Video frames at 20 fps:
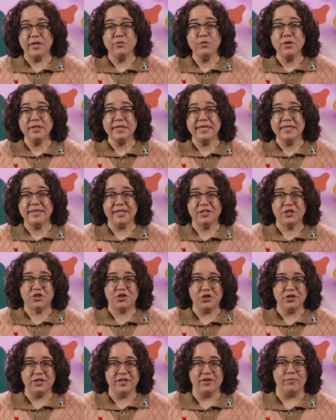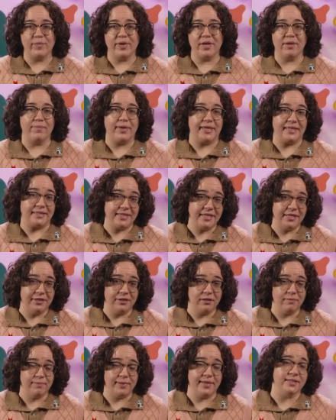And really, that shouldn't have been a big
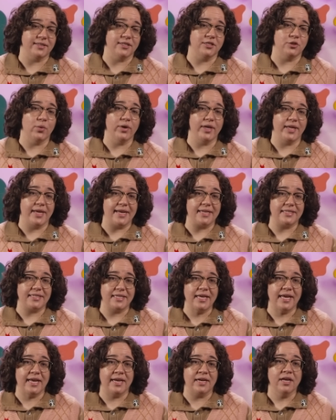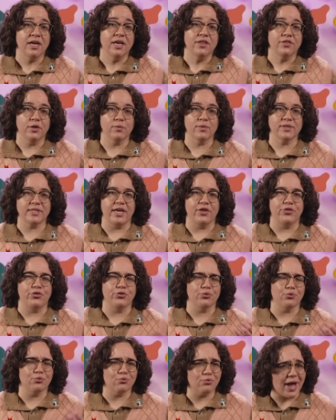deal because in 2018, there was a
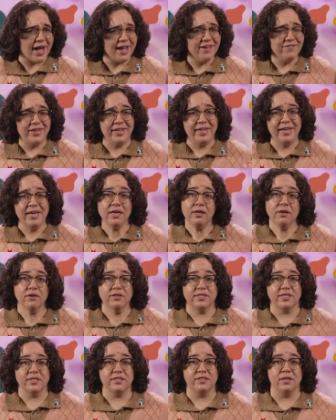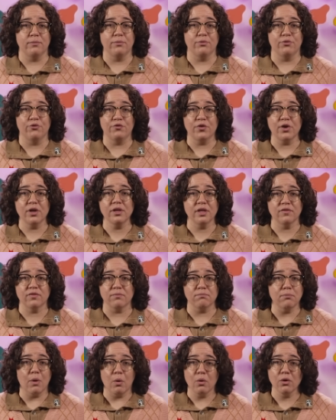thriving ecosystem full of
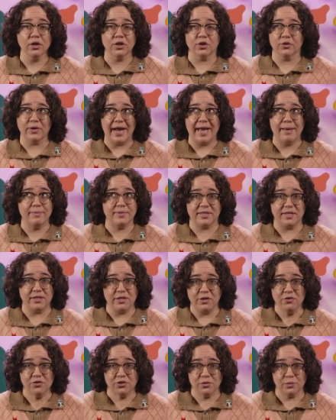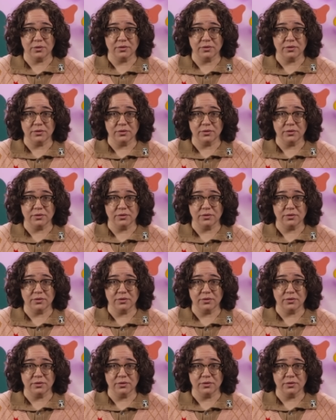more crabs than usual